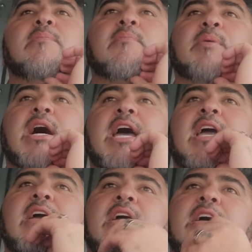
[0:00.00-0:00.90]
But
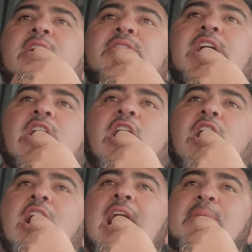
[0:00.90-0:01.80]
there
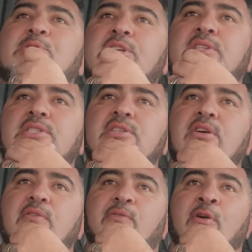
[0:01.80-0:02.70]
are options.
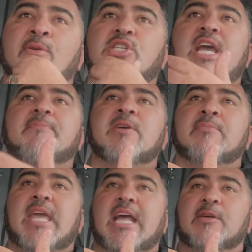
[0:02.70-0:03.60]
Former
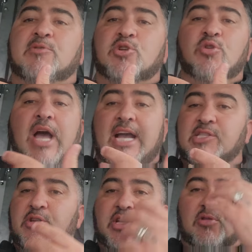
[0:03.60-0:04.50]
champion Caleb
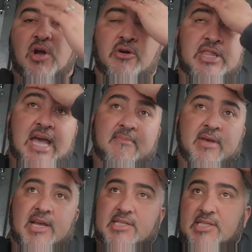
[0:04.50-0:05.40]
Truax, you could throw in that
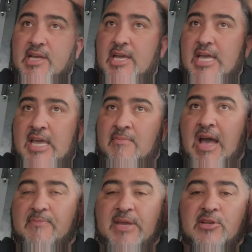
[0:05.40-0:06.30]
mix. He
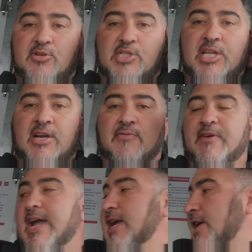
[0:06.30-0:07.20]
might be interested in a
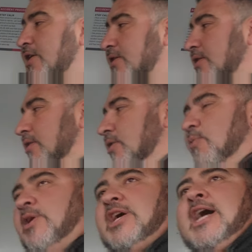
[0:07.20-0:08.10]
fight here
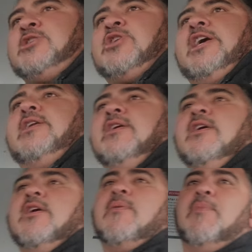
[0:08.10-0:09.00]
with Andrade.
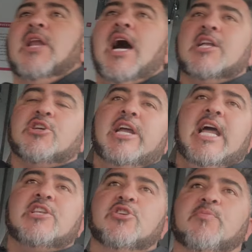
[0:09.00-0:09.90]
But Andrade,
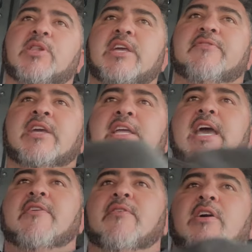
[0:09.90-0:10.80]
I do believe, can get